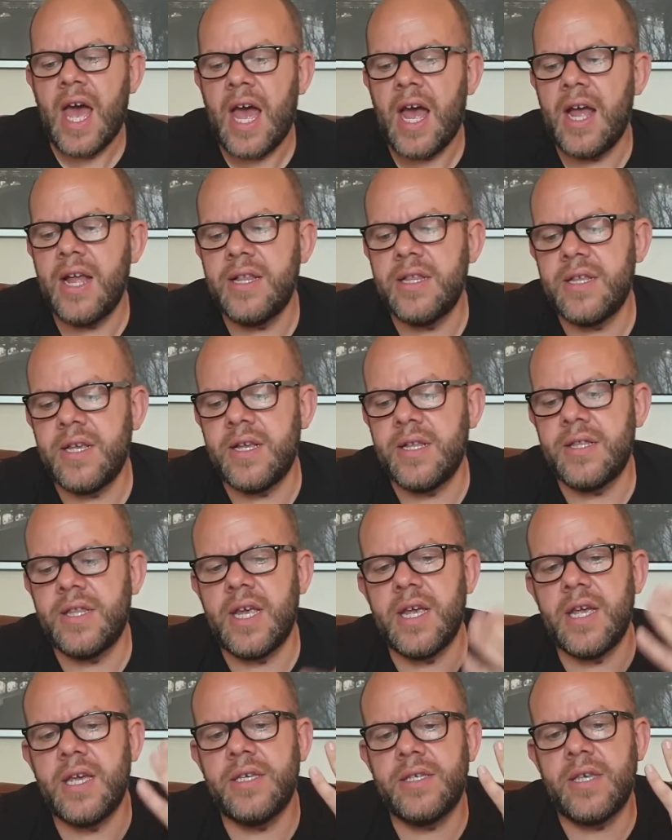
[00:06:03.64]
And
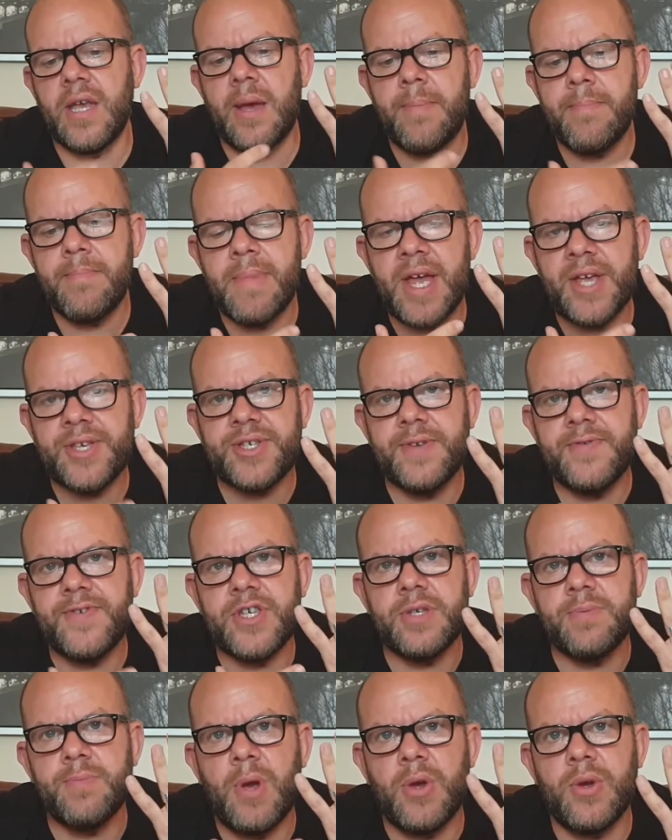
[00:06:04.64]
there's a massive
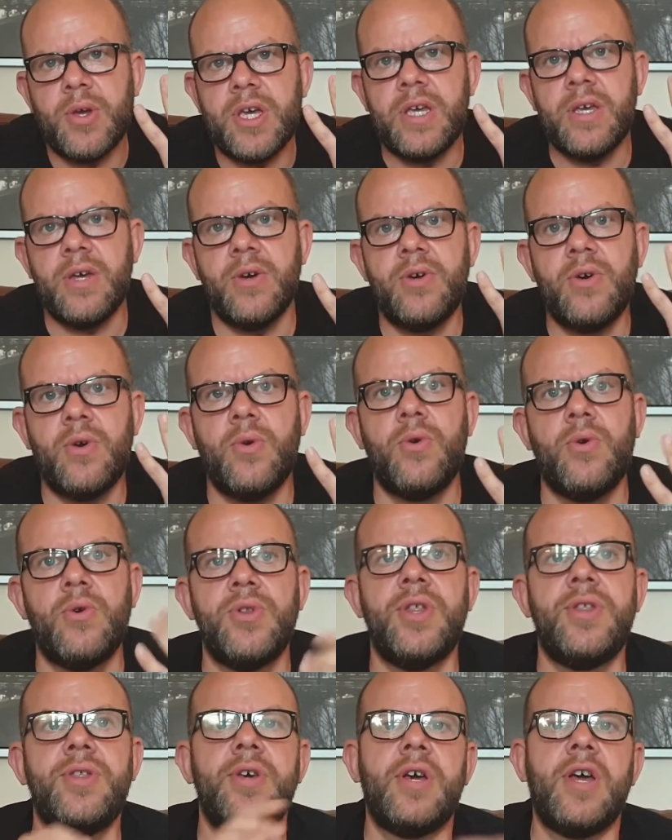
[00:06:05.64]
smoky
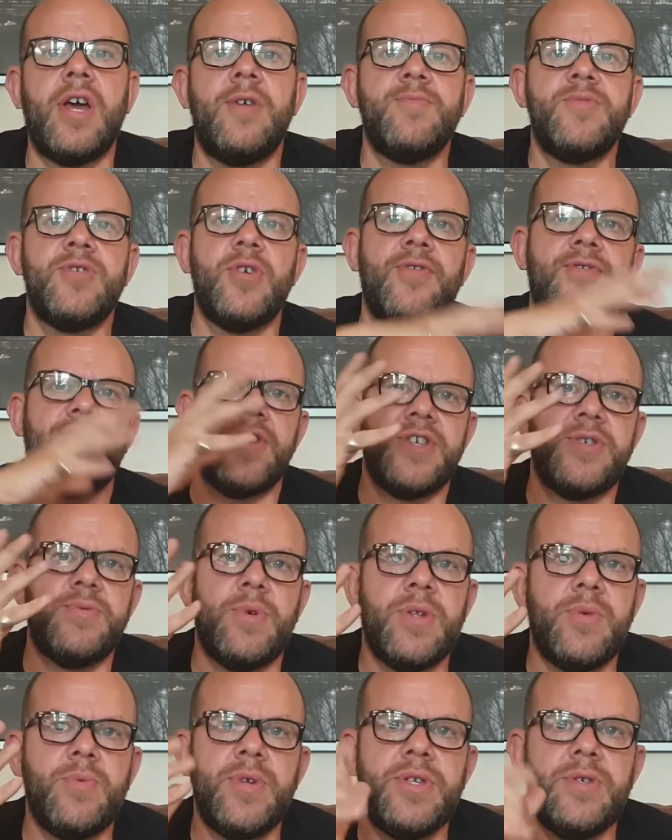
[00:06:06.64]
accord that comes off this.
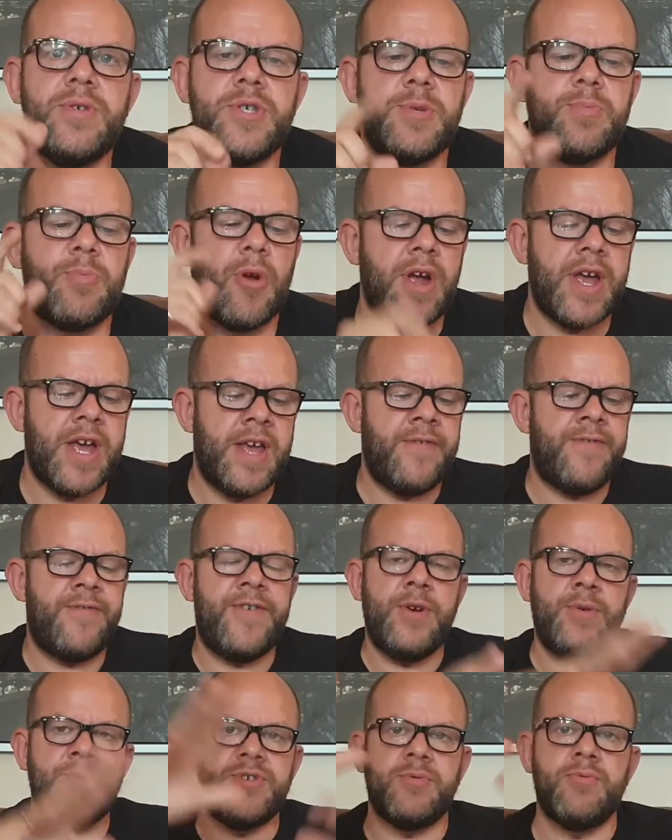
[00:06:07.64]
When you spray it, it
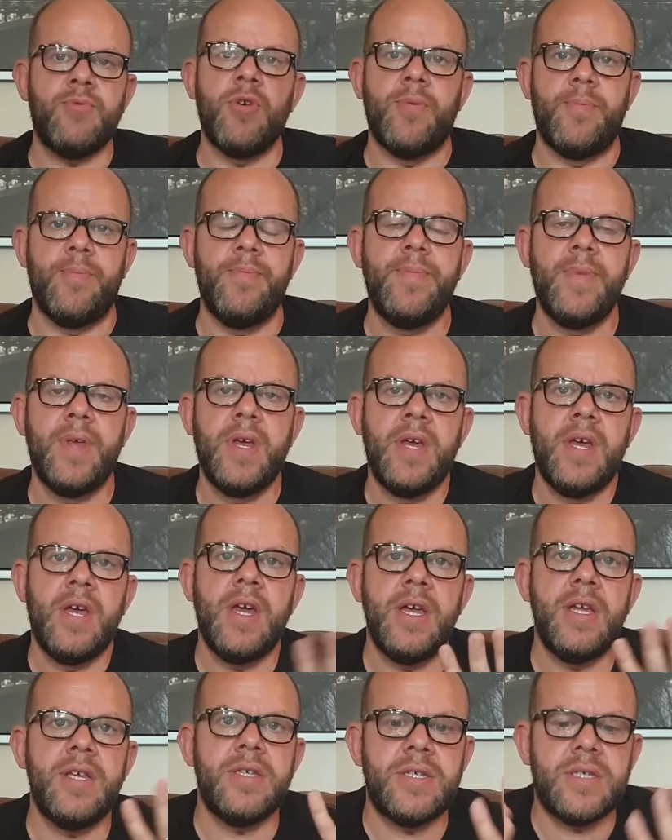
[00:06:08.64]
fills a room.
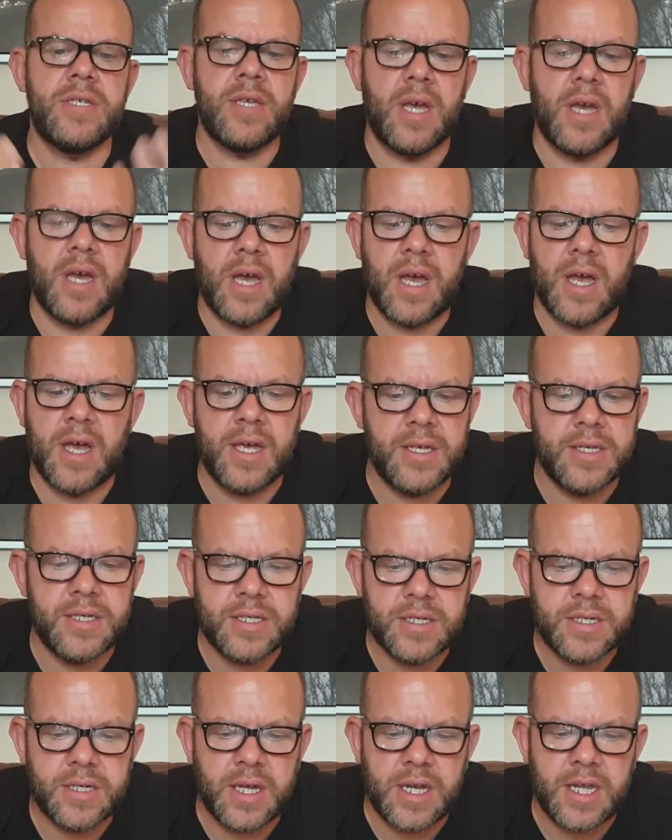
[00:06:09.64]
It's
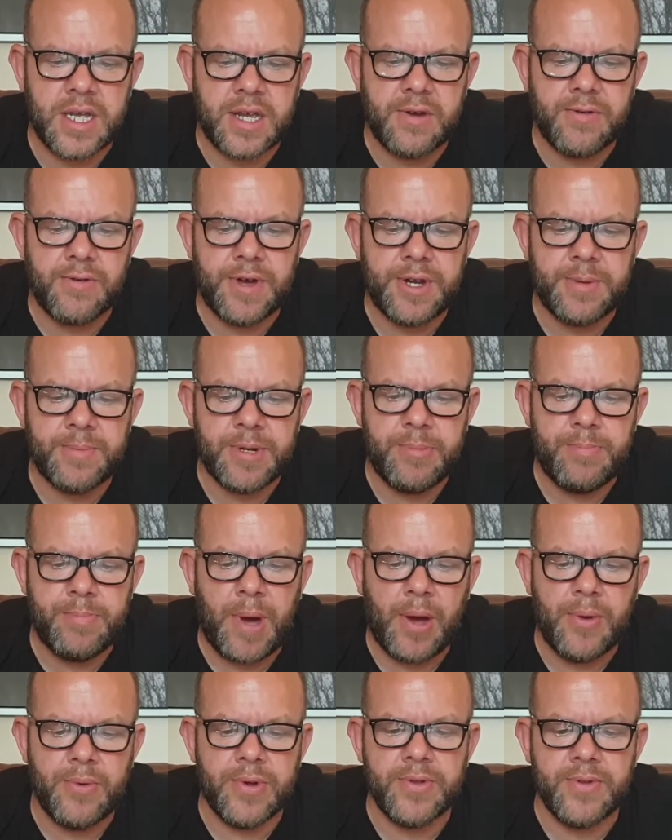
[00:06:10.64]
an incredibly
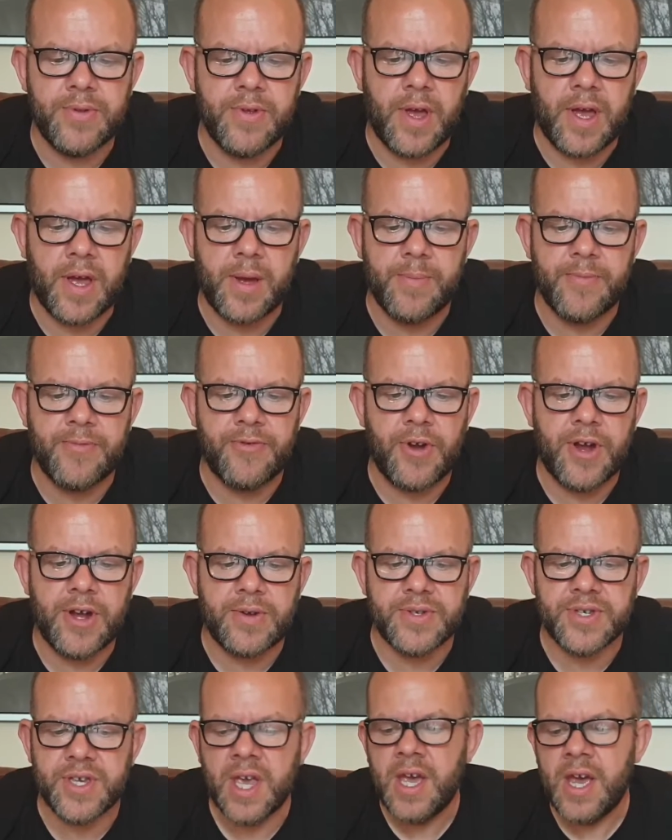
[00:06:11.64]
potent
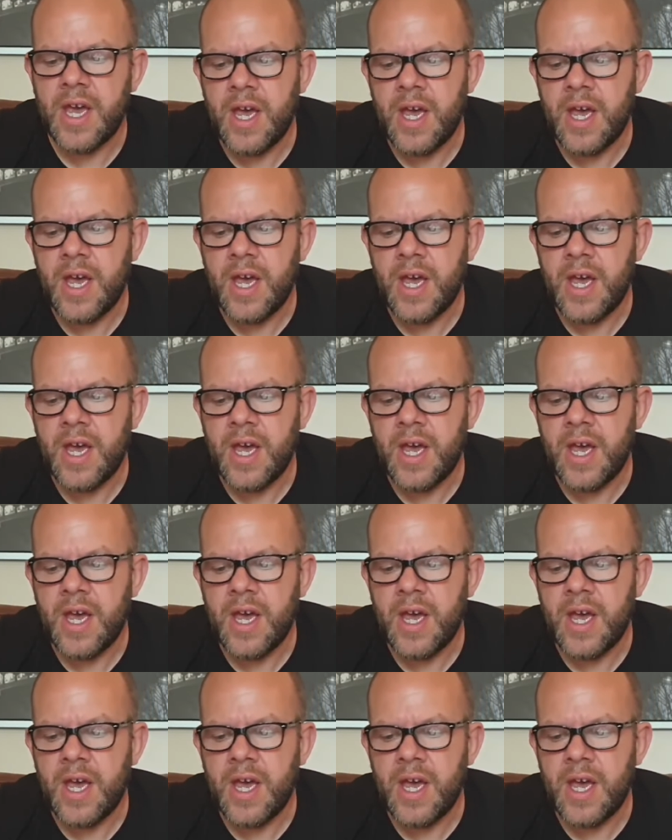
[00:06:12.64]
fragrance.